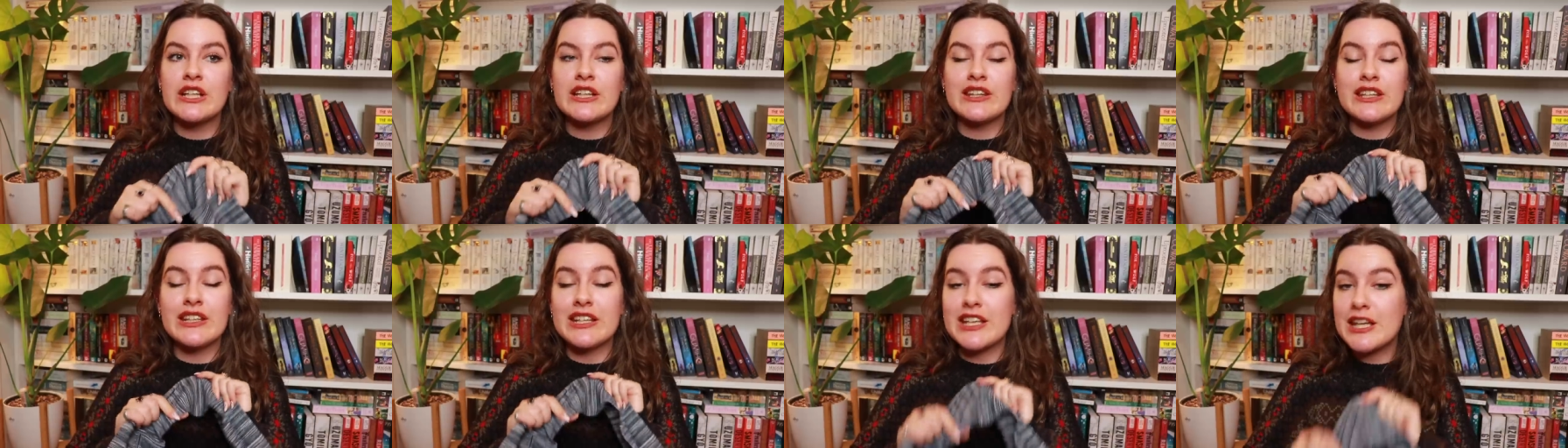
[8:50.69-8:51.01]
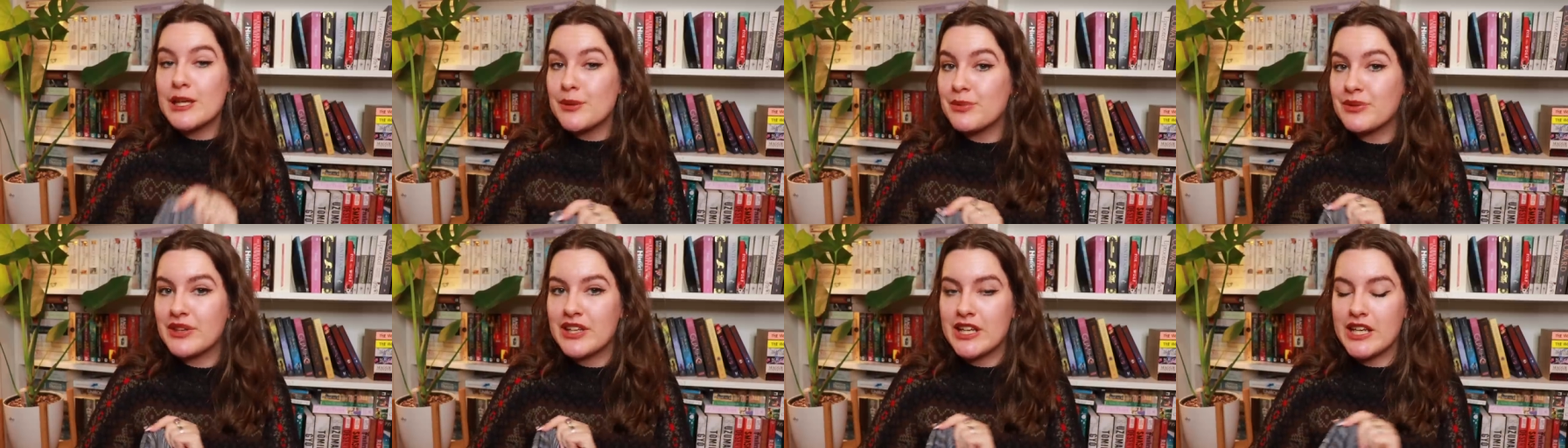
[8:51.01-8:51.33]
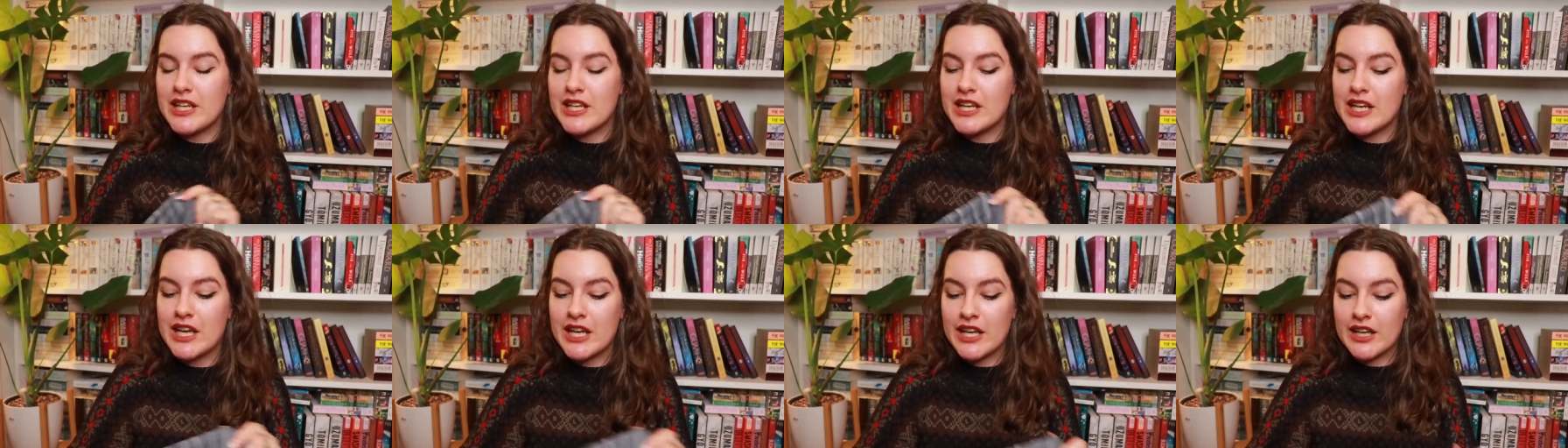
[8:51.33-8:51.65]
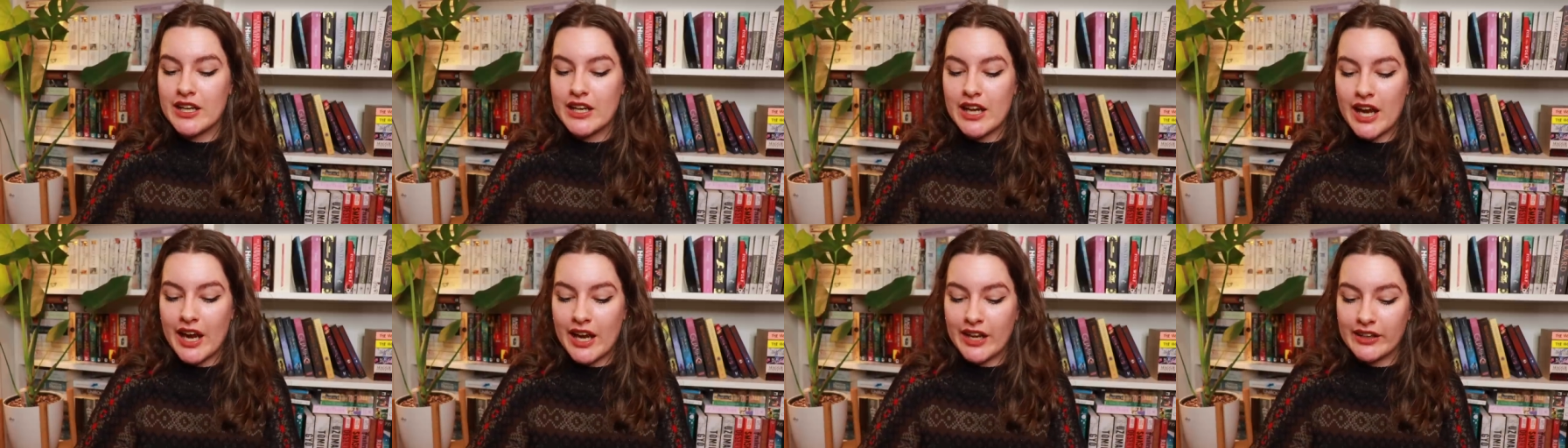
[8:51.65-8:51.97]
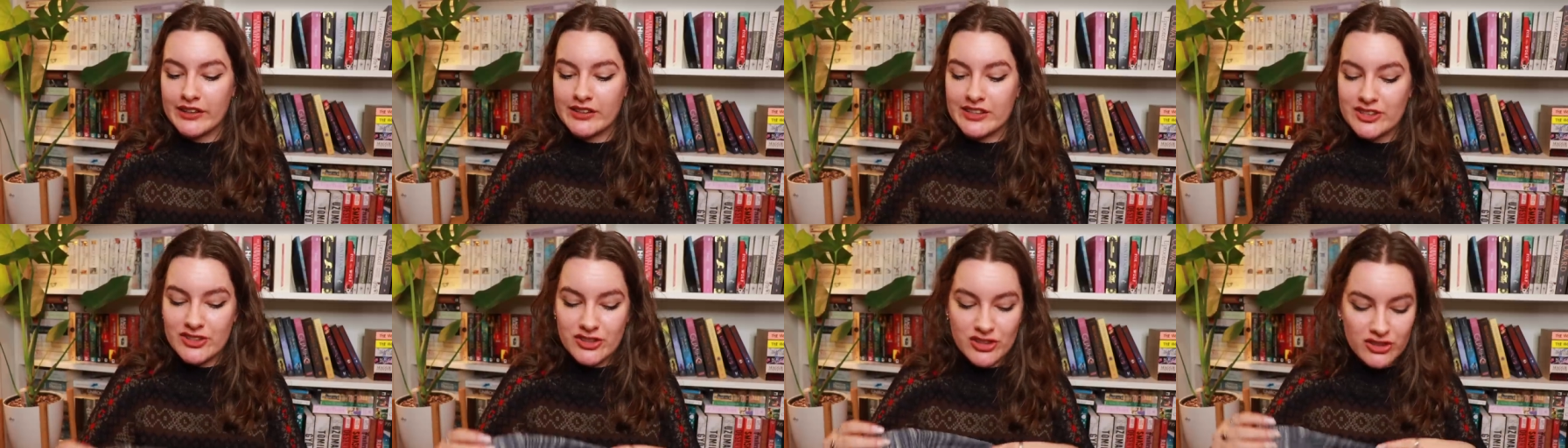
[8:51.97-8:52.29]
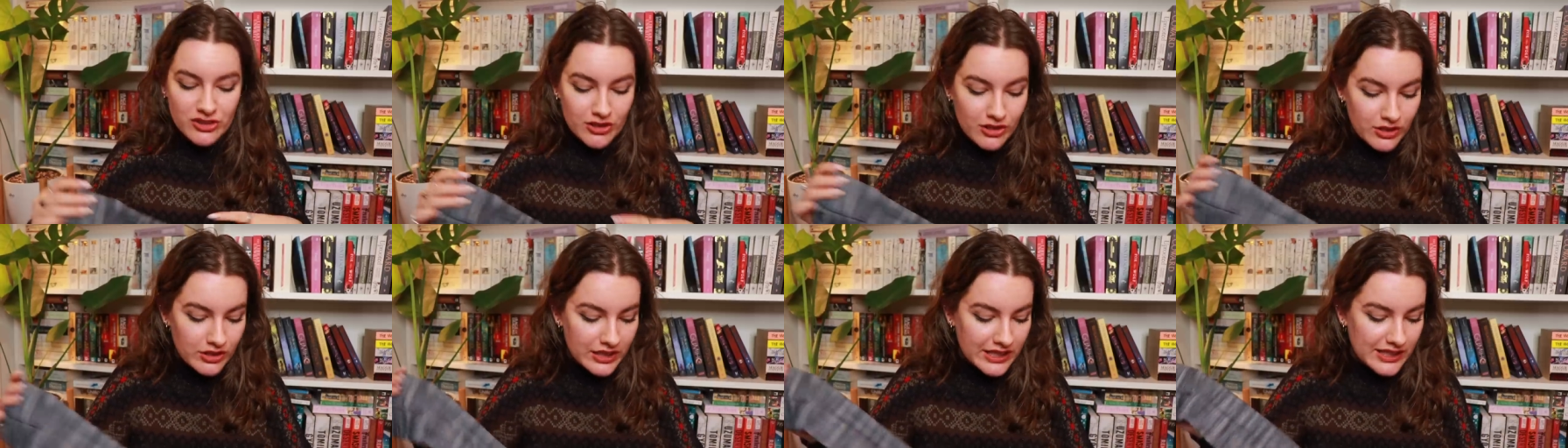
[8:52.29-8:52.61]
that keeps the heat in, and it's
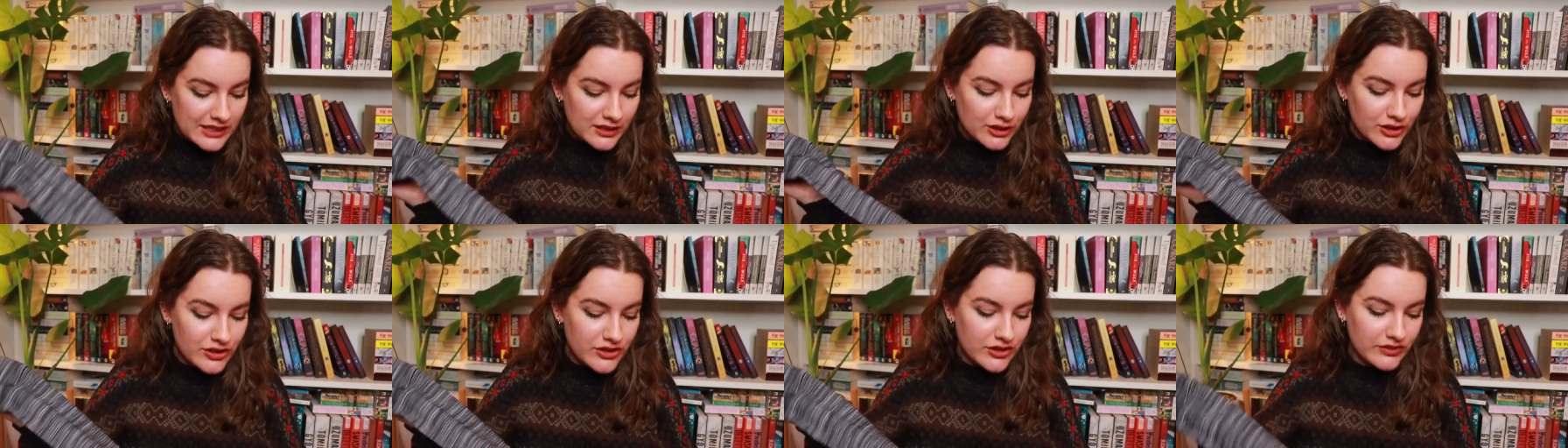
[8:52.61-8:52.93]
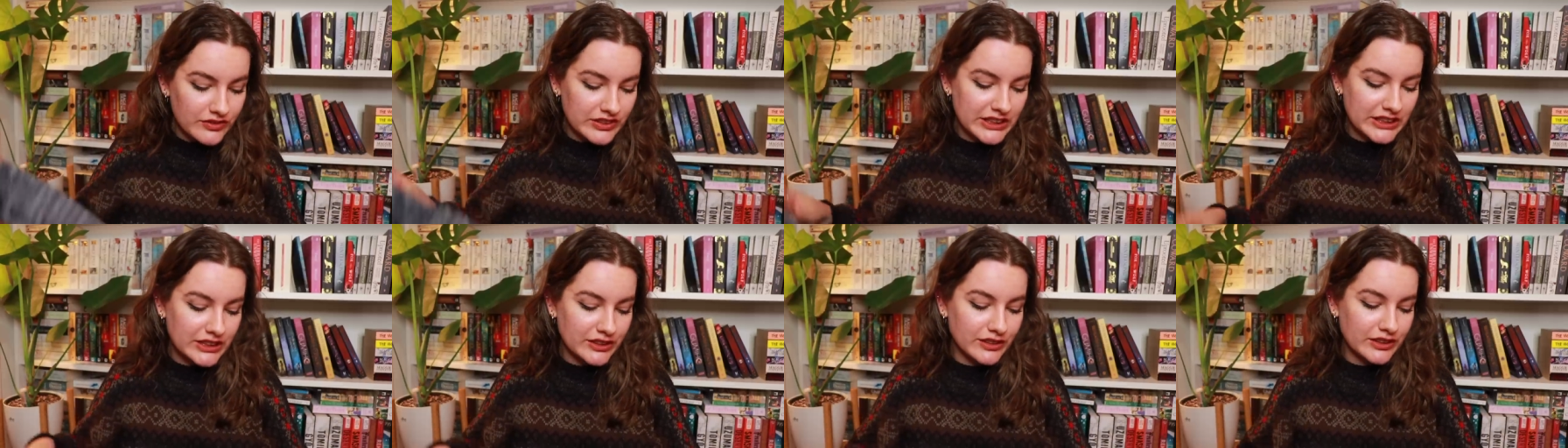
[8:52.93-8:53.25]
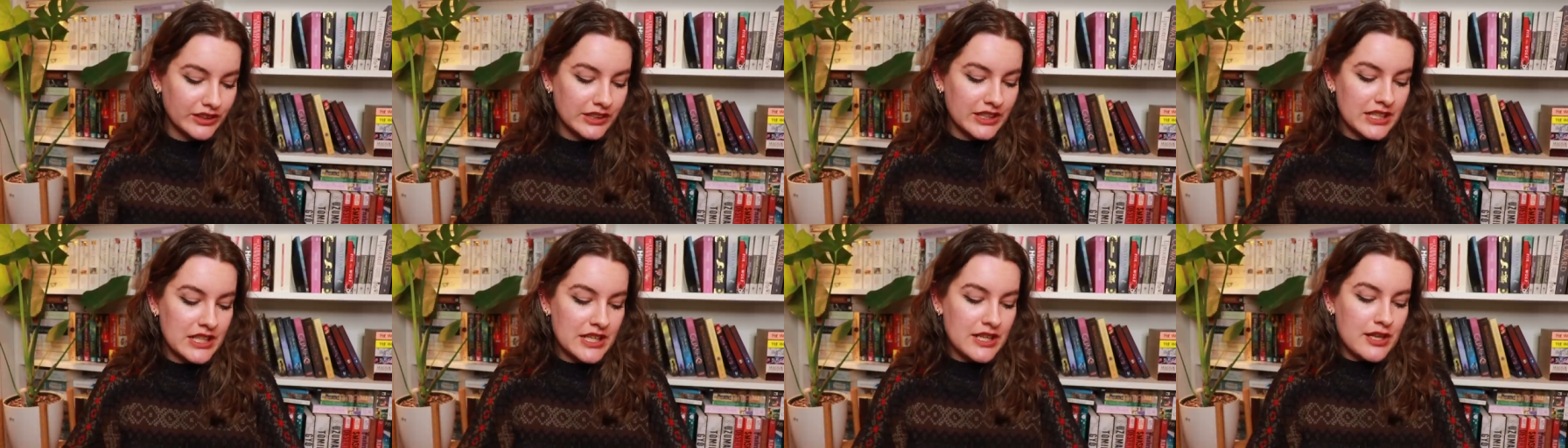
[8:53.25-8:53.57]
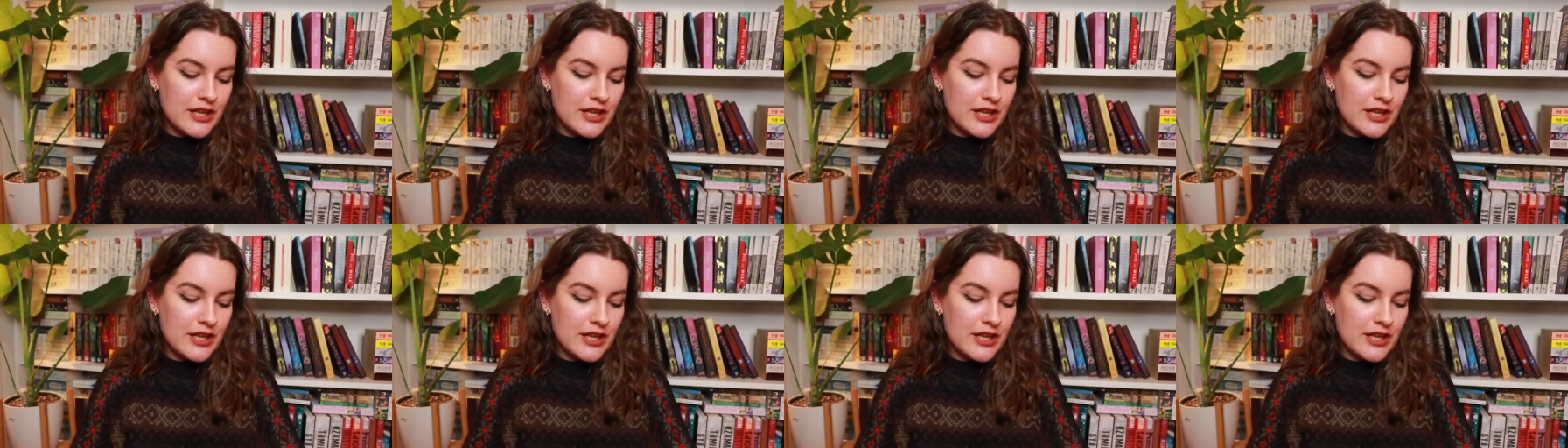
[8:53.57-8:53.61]
just got like loads of little